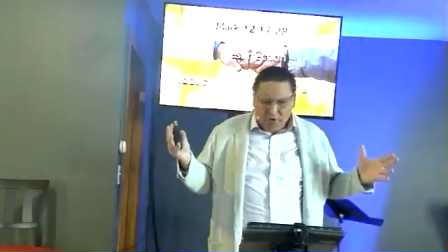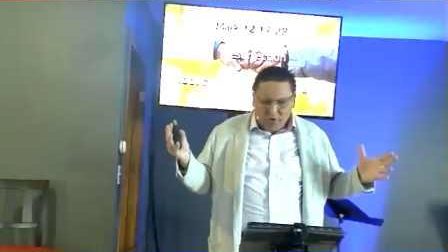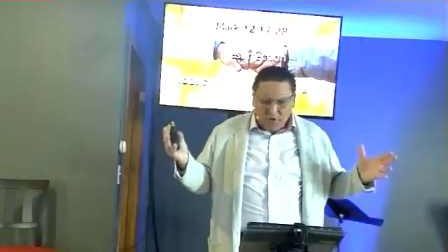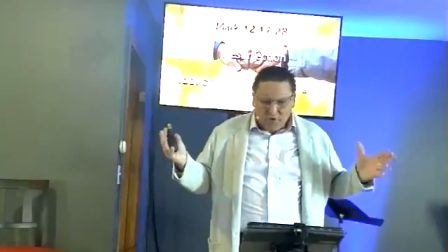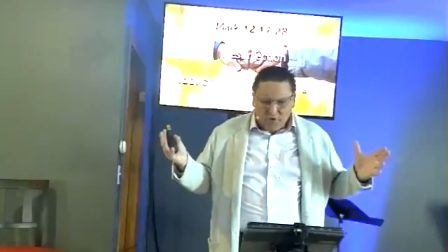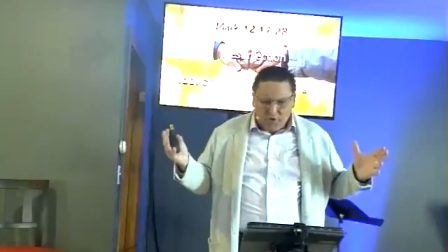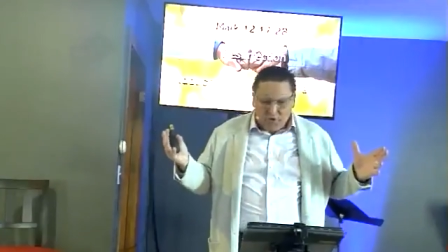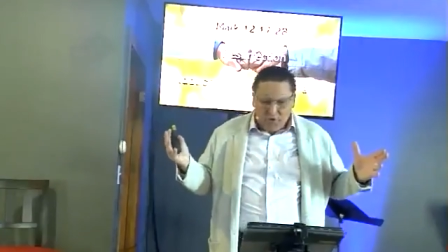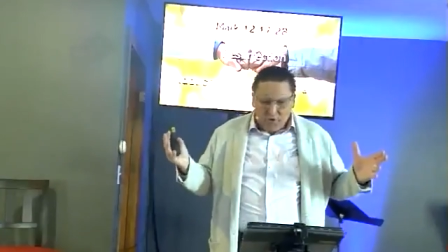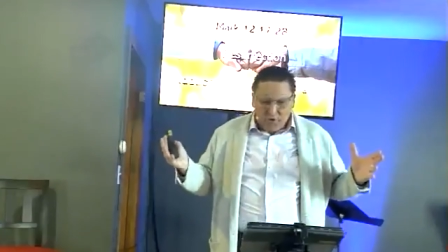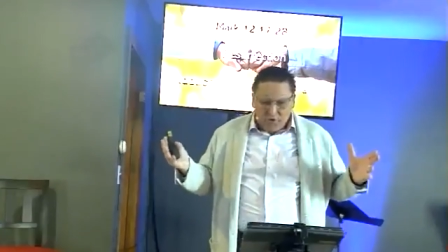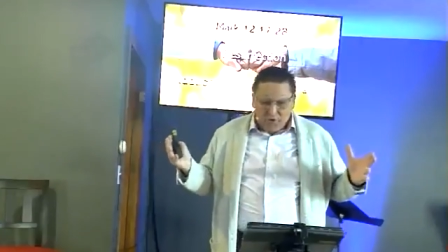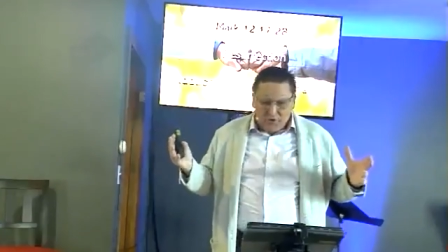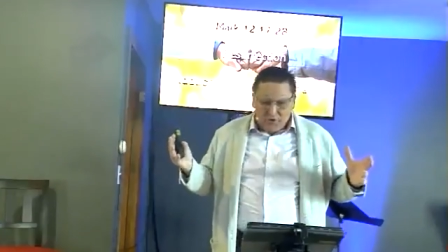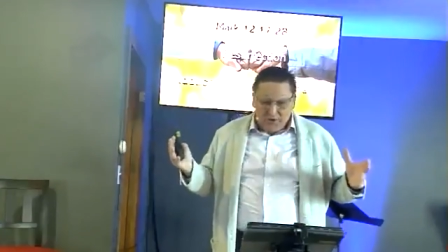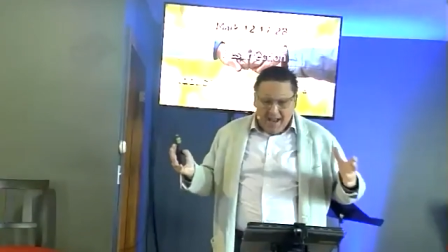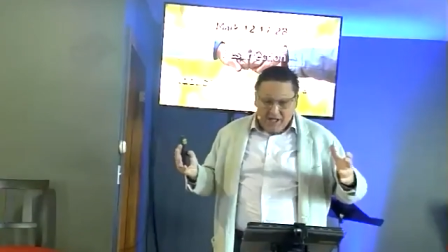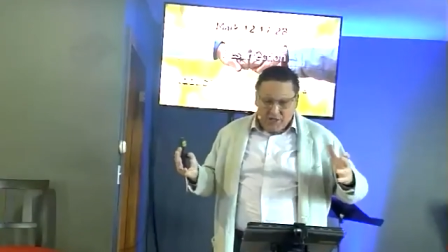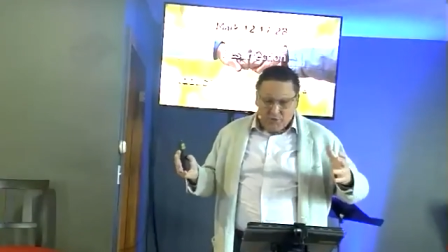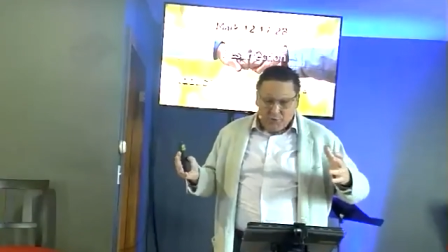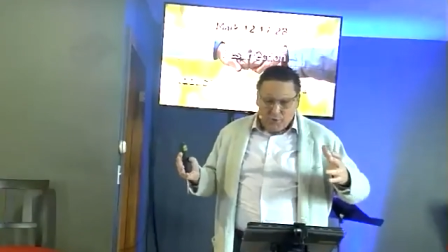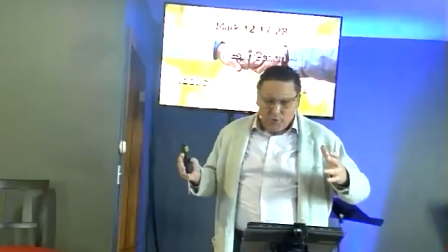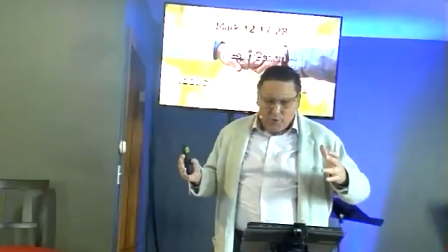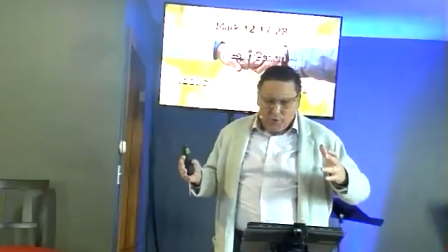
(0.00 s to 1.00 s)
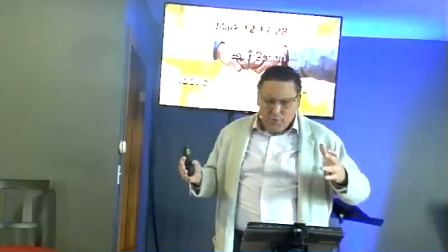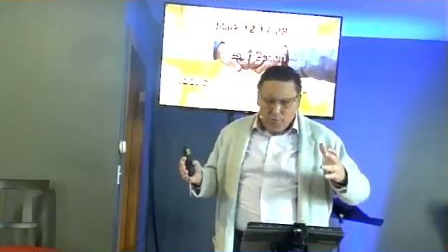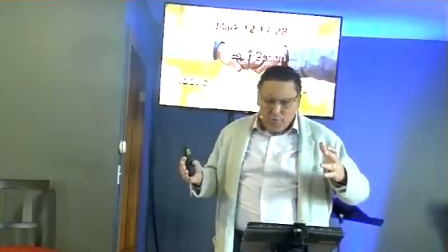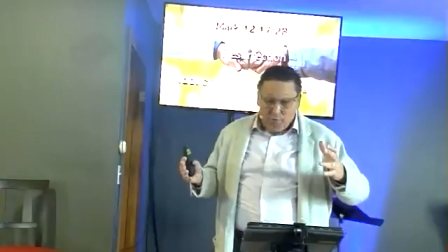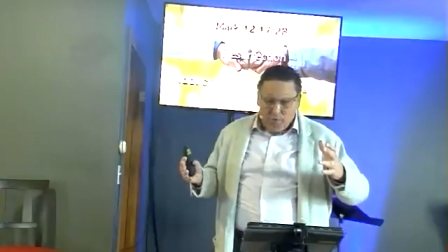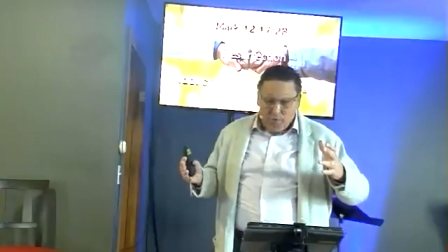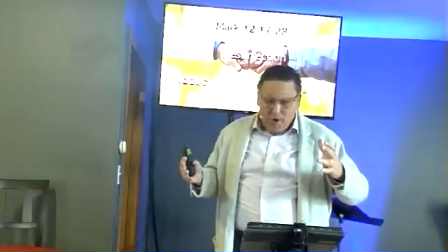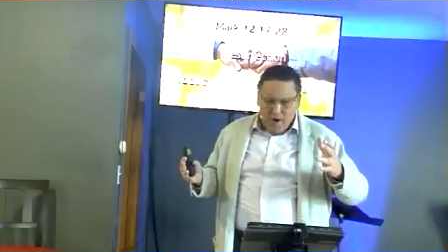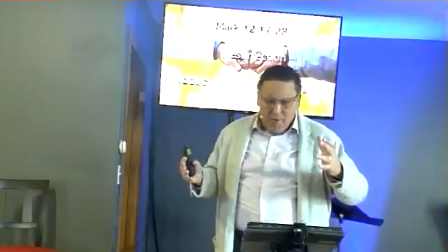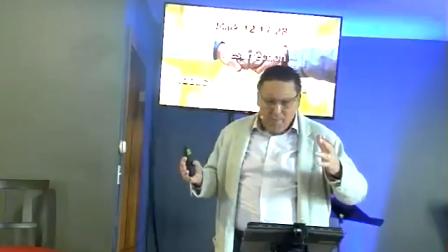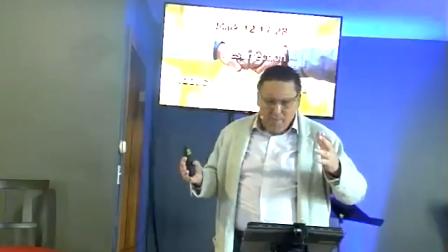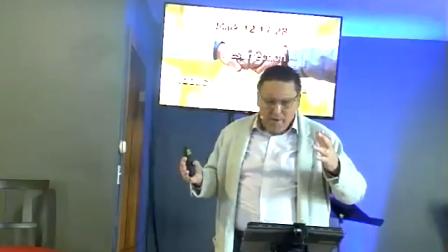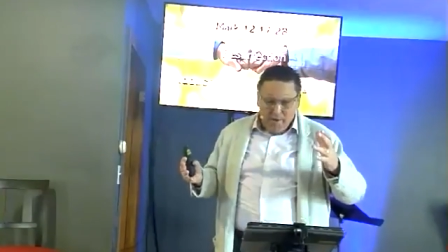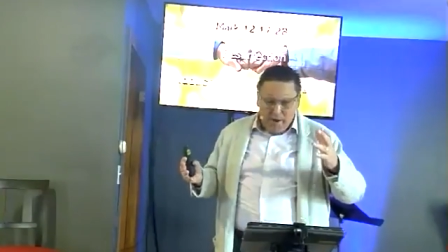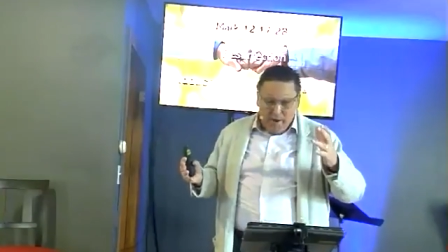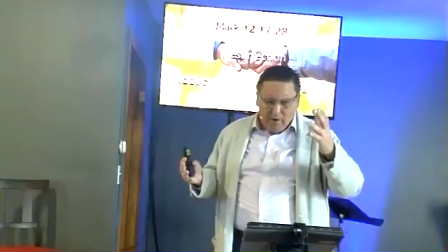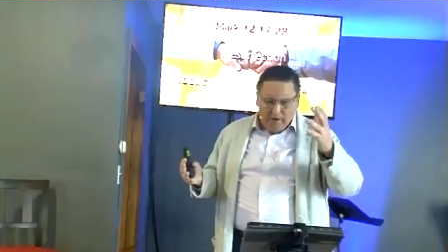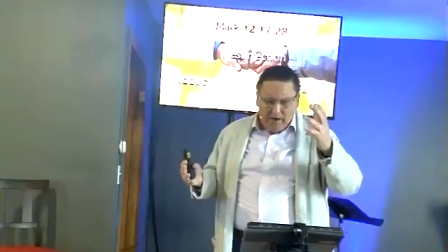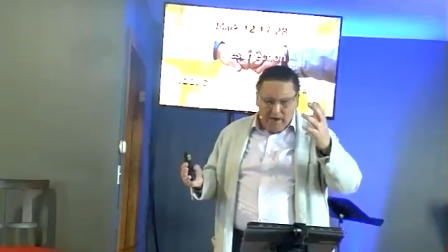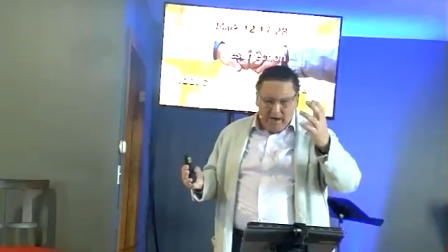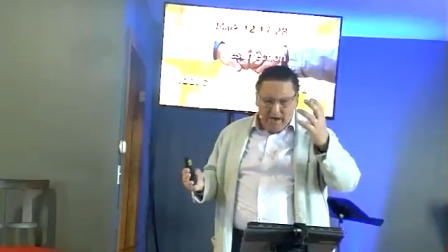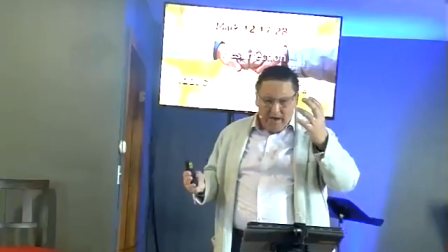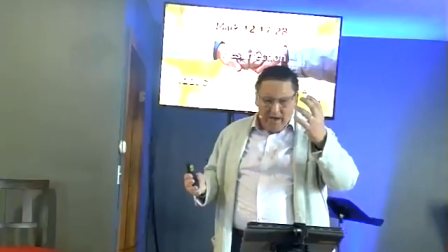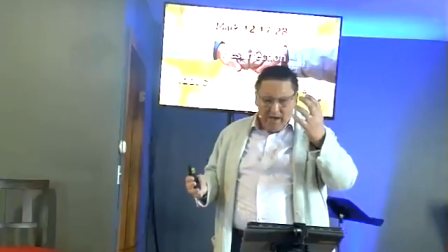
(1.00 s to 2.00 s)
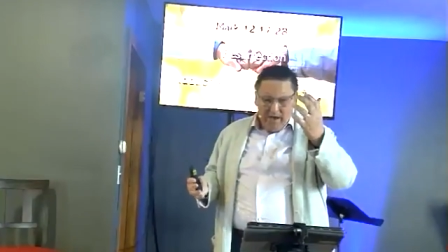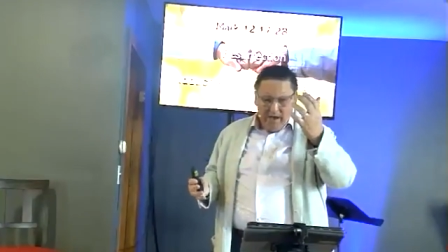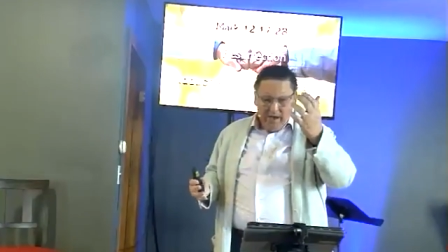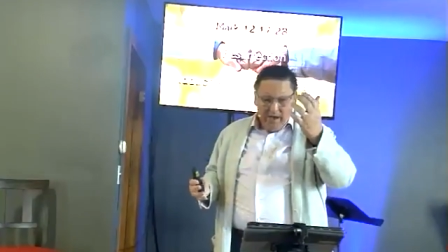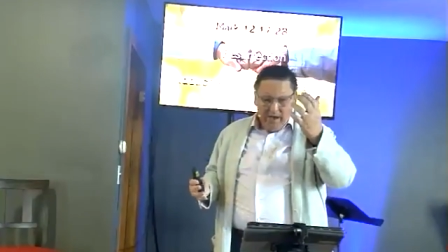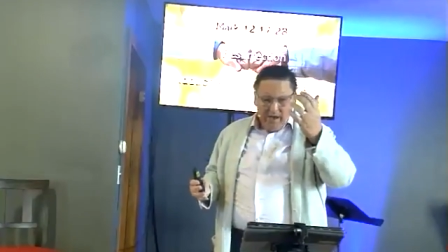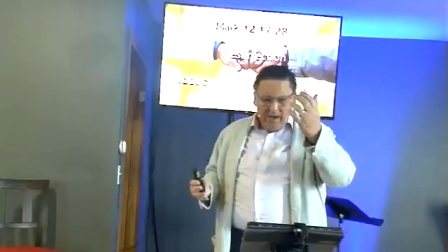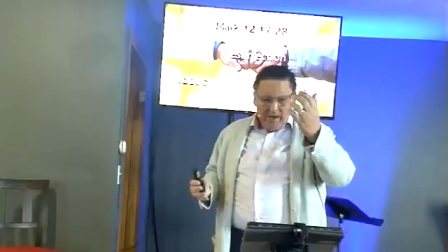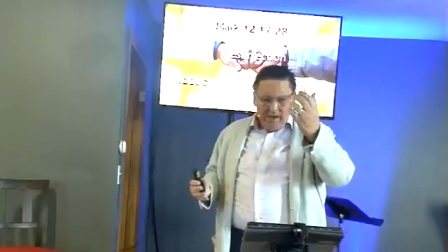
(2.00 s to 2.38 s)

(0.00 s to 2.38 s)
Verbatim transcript: Those two sects were primarily